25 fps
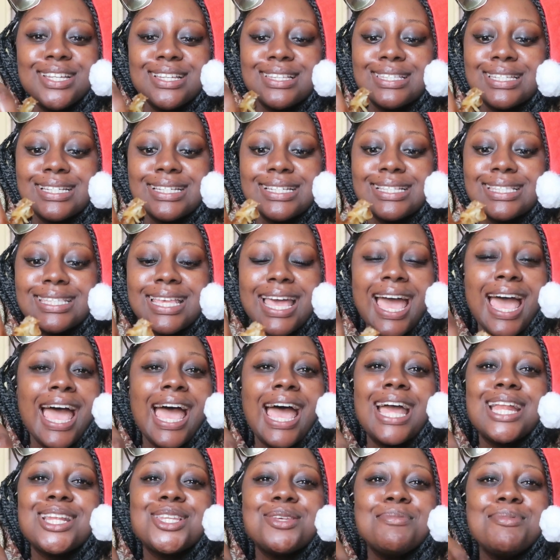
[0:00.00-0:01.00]
reasons.
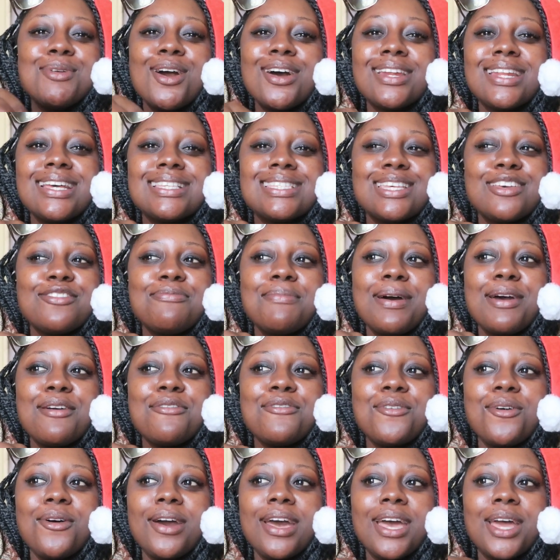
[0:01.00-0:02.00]
And to be honest, if my
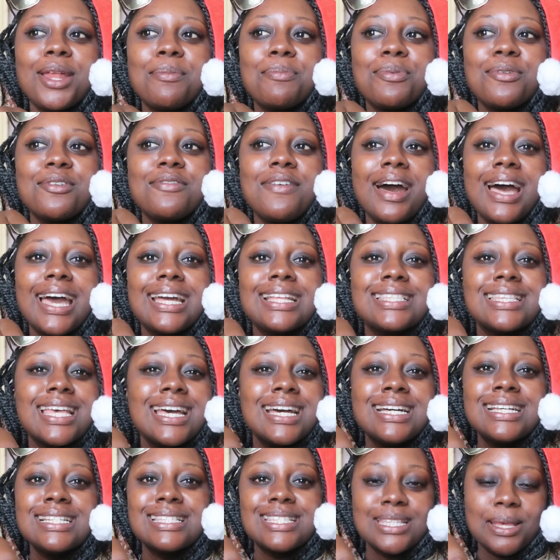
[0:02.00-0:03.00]
forehead provides
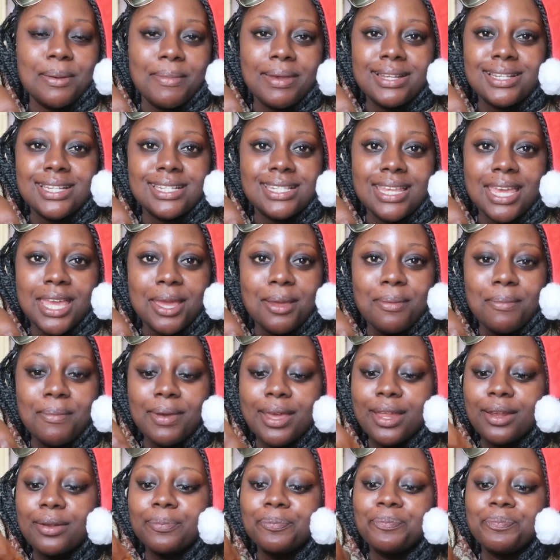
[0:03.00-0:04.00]
some
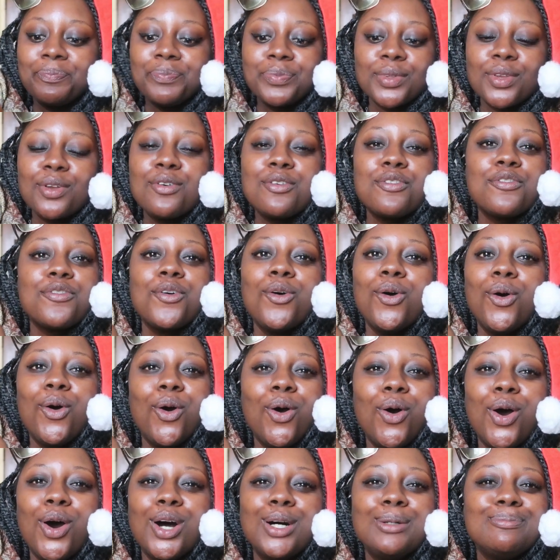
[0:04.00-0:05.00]
entertainment
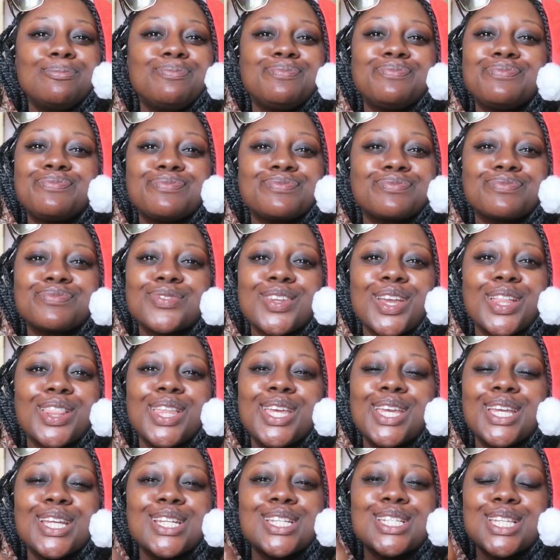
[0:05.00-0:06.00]
for
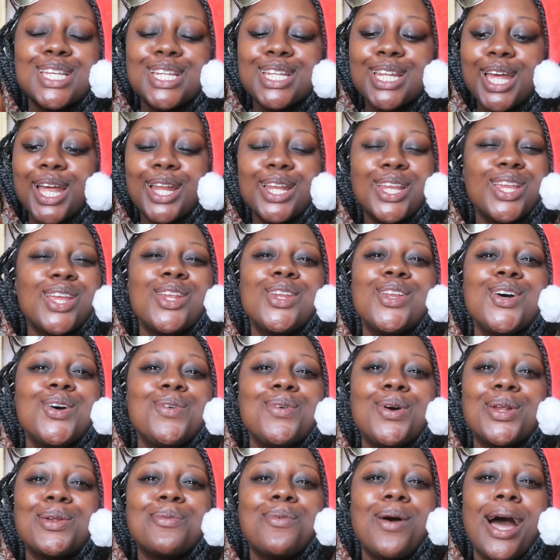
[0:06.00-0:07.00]
the internet, you
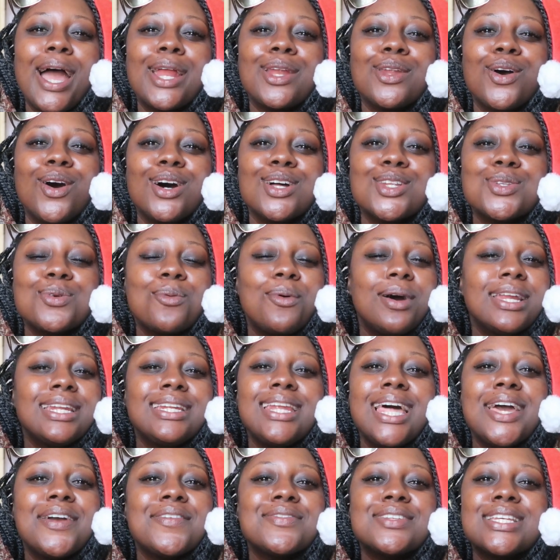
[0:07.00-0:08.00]
know what, why not?
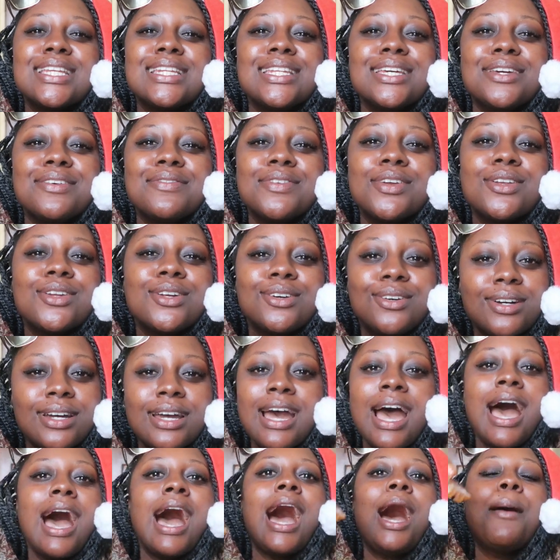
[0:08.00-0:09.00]
One life to live, you know?
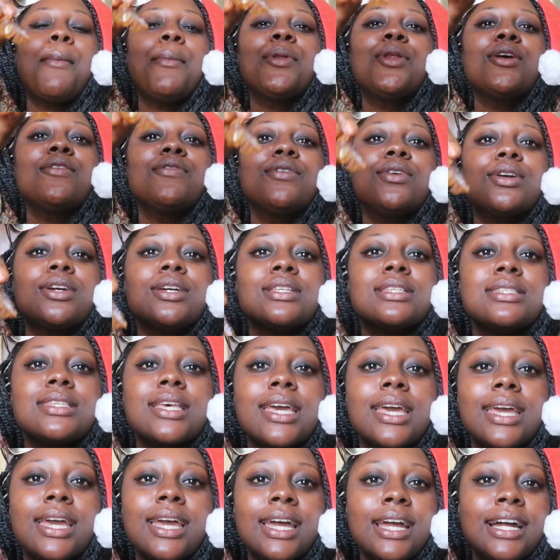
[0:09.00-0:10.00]
How many of you can
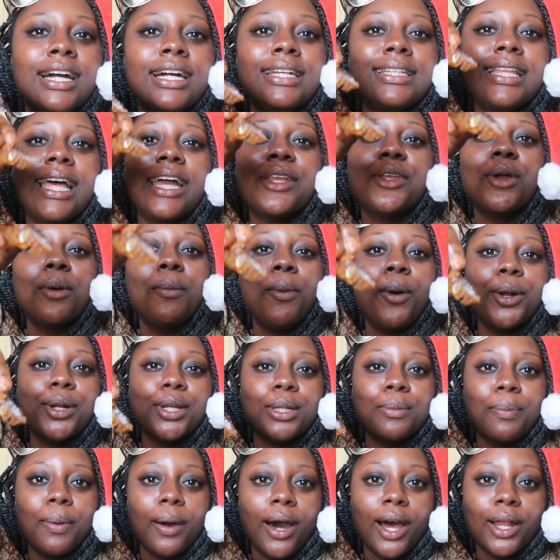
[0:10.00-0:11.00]
say that your
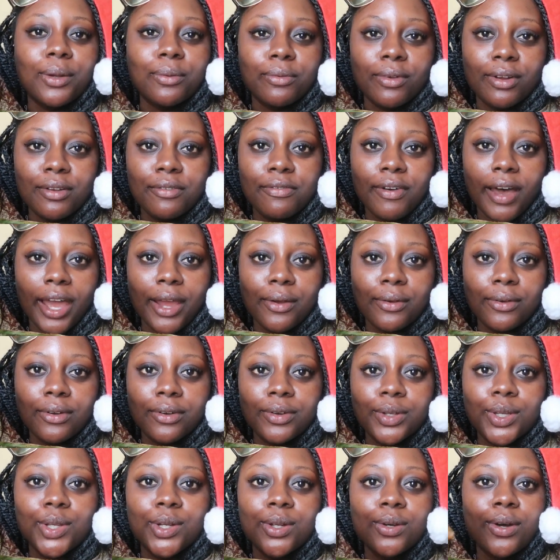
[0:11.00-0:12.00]
body part went
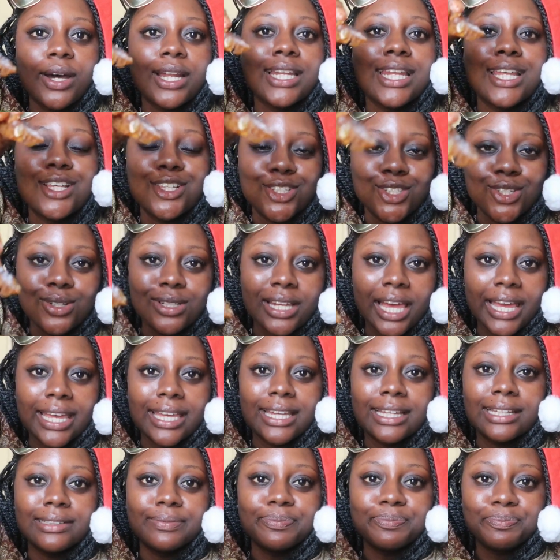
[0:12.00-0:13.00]
viral? You know, unless you
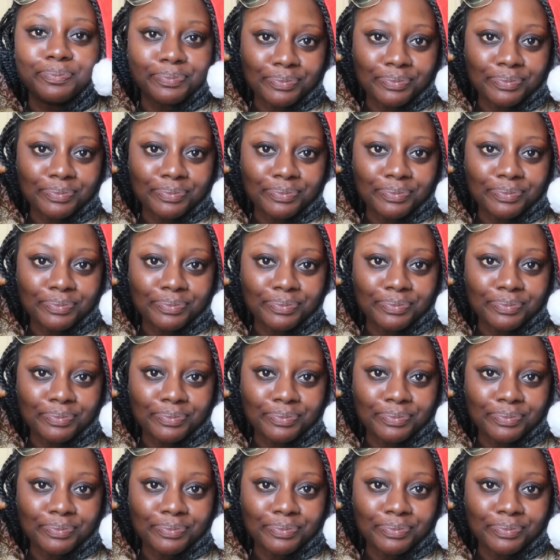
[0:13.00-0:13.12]
like